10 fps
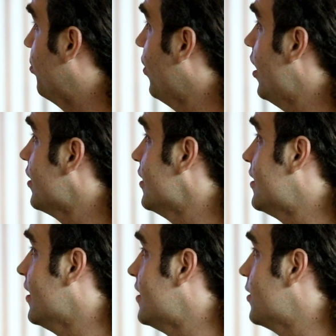broad
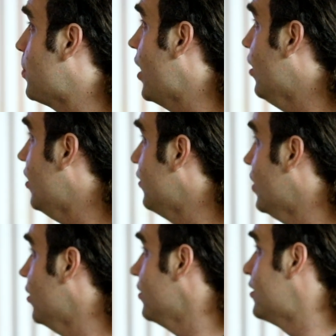consensus by all
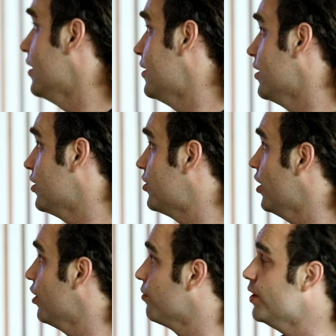nodes. It's a
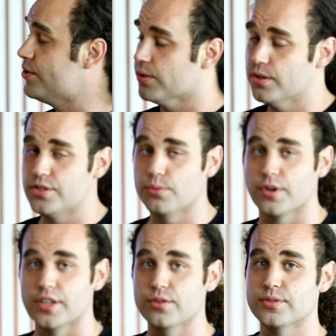shared resource. You
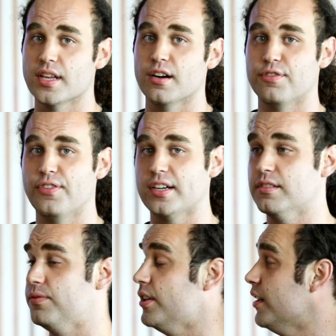want to use that
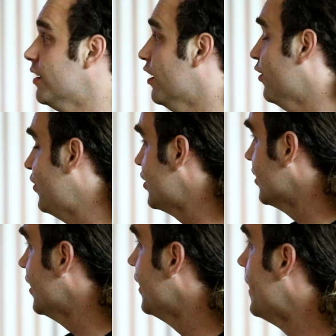effectively or
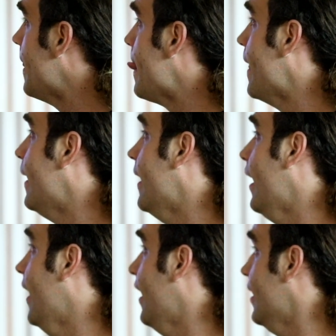efficiently.
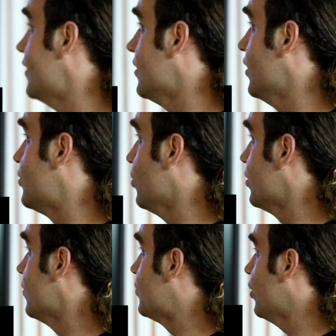And it's a
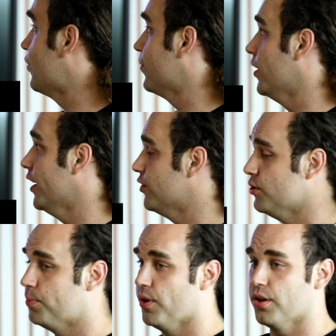source of trust for layer
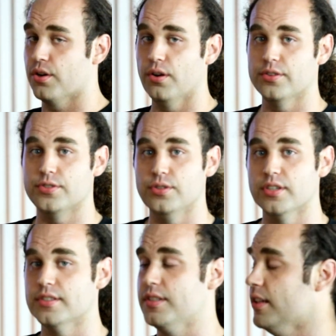2 protocols. So you
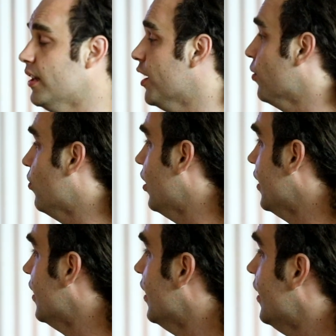can see layer
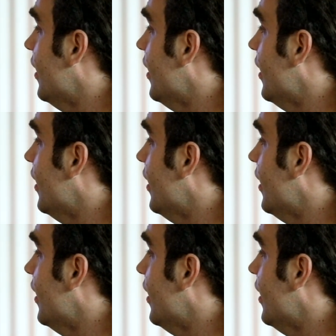1